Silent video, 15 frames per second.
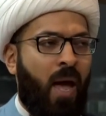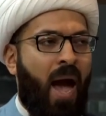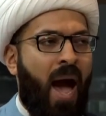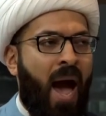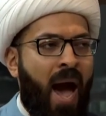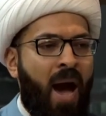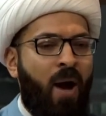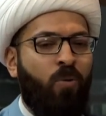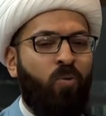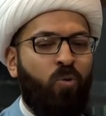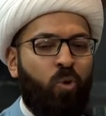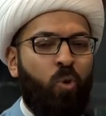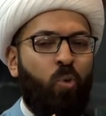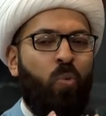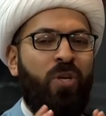How
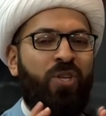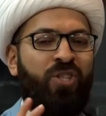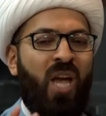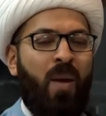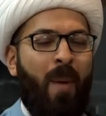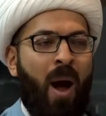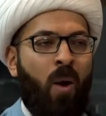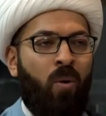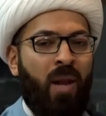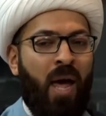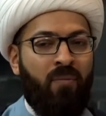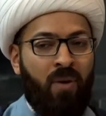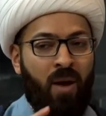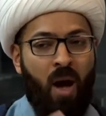do we shape our life?